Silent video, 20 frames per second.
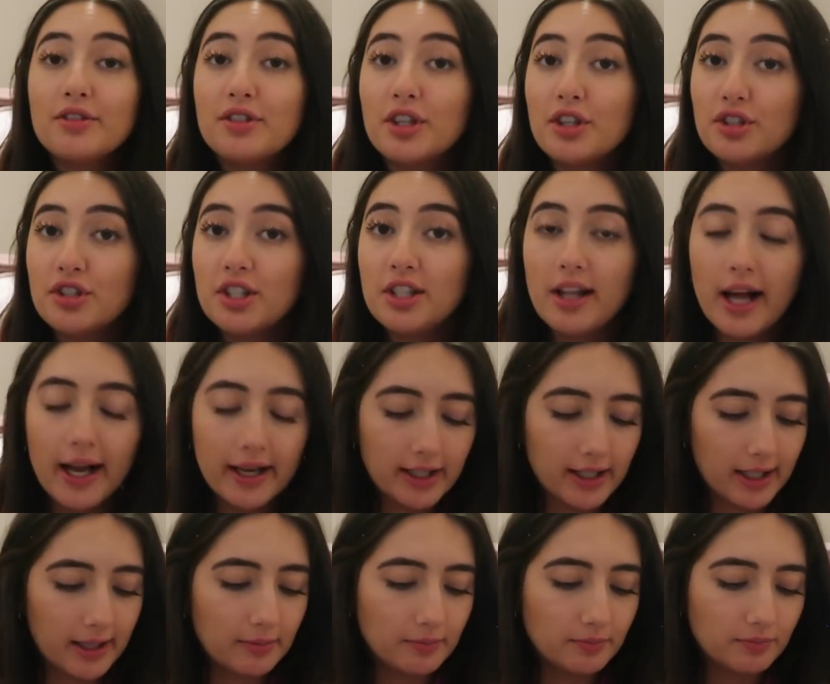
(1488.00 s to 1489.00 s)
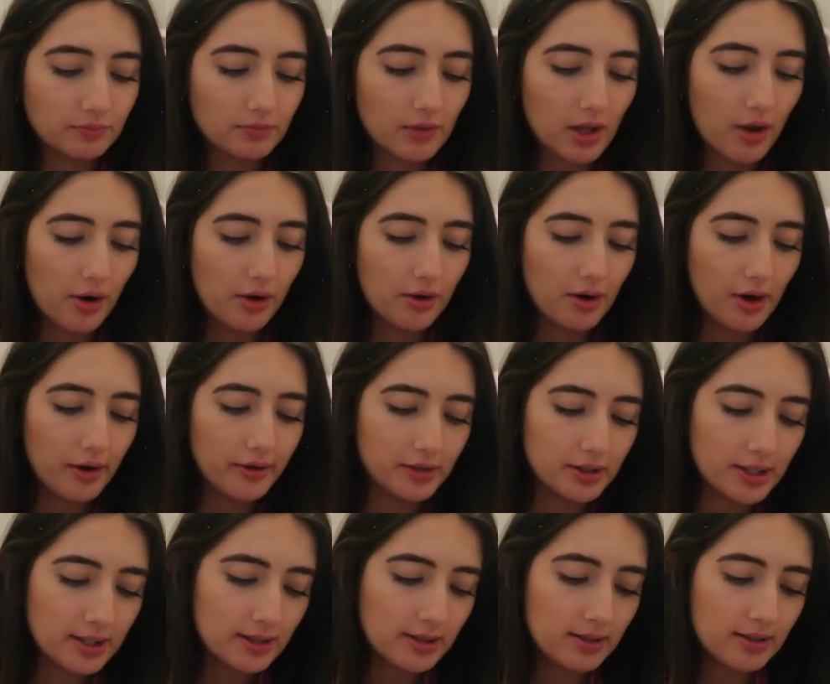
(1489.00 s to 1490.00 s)
Does she like it? Who
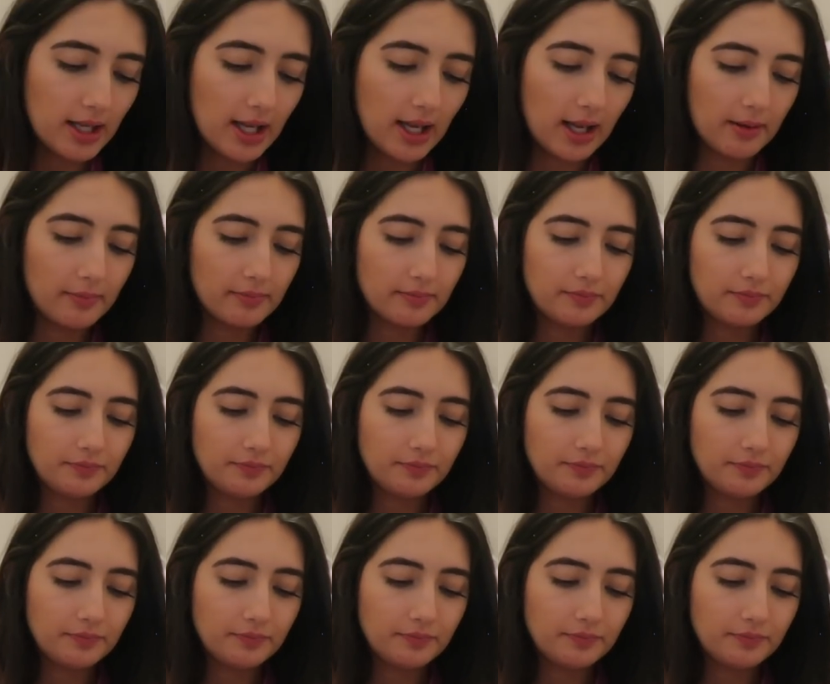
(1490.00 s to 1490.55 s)
knows? Let's see.